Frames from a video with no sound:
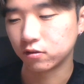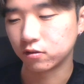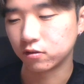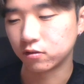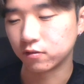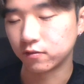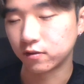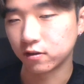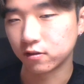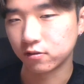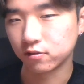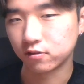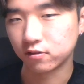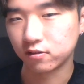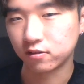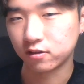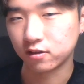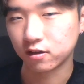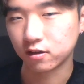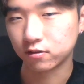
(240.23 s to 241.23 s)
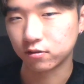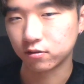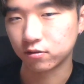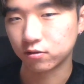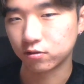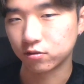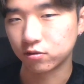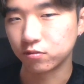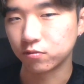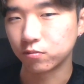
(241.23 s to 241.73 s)
velocity at a
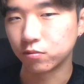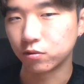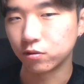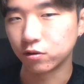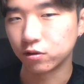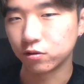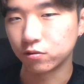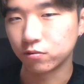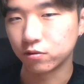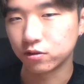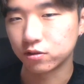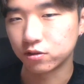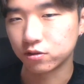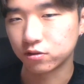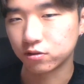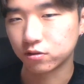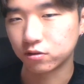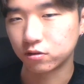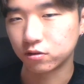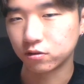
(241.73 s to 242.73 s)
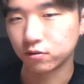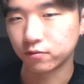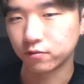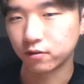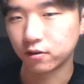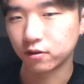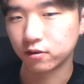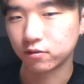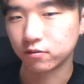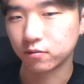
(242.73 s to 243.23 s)
certain point, which is called
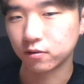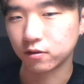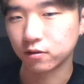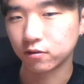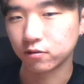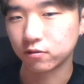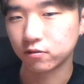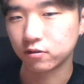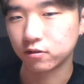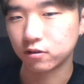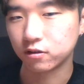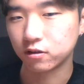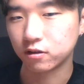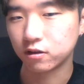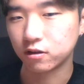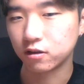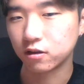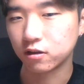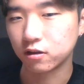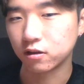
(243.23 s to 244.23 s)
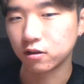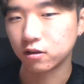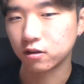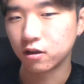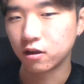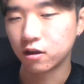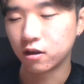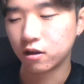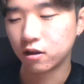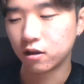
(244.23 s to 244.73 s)
phase velocity, and
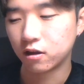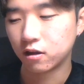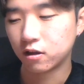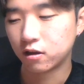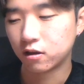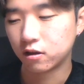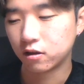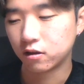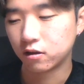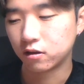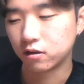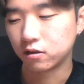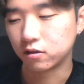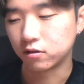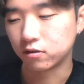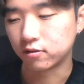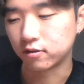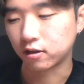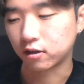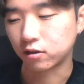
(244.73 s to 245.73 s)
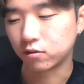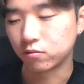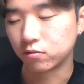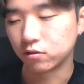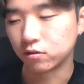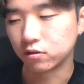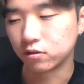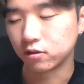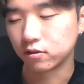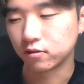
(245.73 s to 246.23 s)
the second
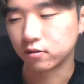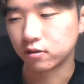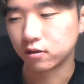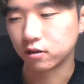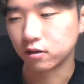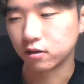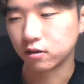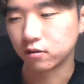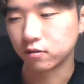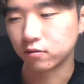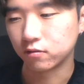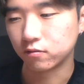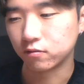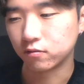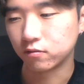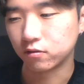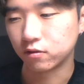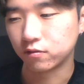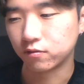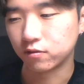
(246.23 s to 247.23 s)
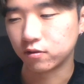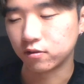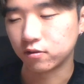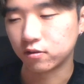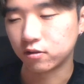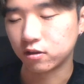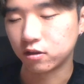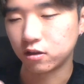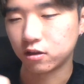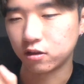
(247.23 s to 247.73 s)
one is that if we
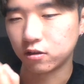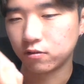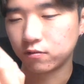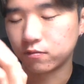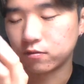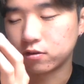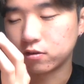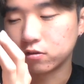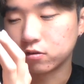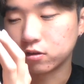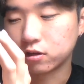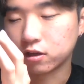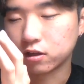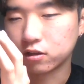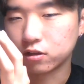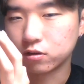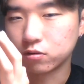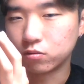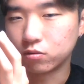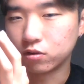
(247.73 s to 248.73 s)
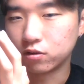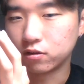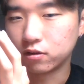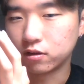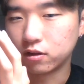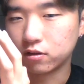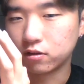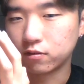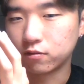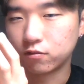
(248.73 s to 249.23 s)
look at the one
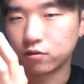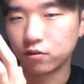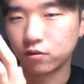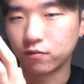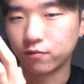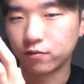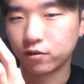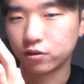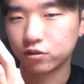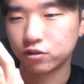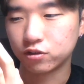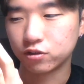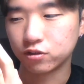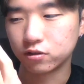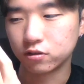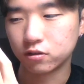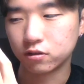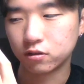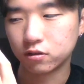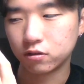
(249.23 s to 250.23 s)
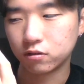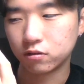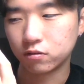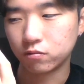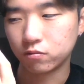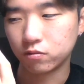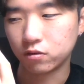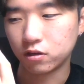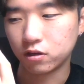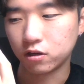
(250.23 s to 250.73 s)
as a one function,
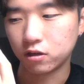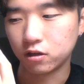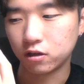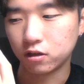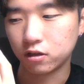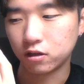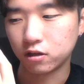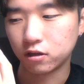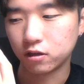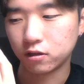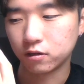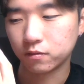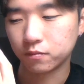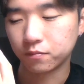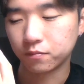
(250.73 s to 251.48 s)
we're